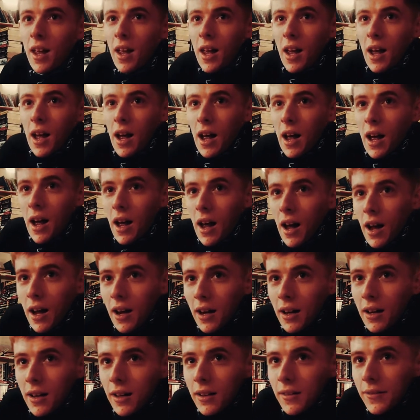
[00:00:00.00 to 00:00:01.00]
But then they
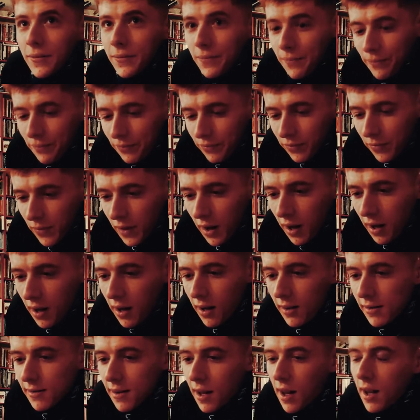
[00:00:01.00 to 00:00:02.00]
come back off the ropes.
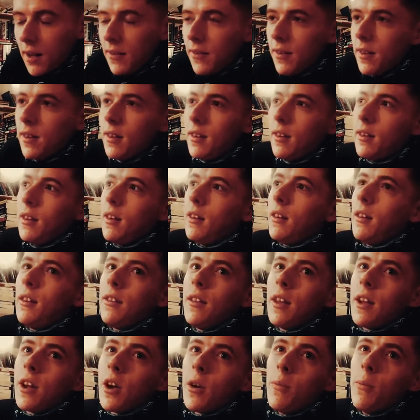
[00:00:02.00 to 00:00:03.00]
Yeah, it's like
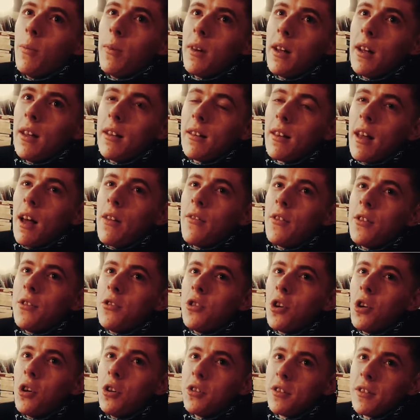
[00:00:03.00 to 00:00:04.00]
they come, like the
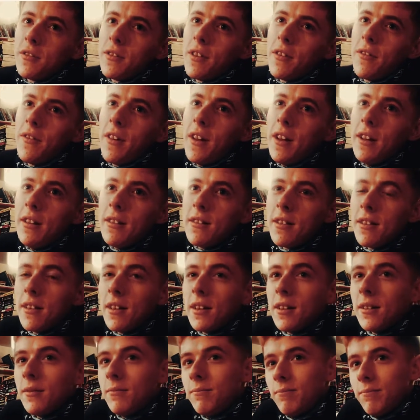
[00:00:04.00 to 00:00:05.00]
jaws of defeat to
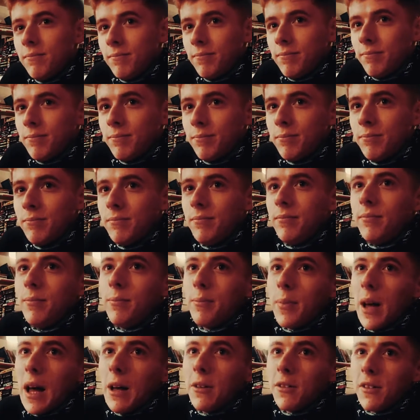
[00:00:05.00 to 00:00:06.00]
the
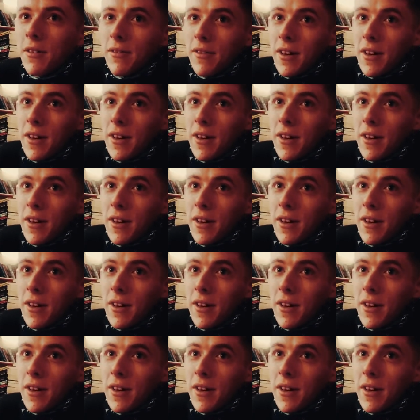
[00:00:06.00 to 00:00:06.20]
bows of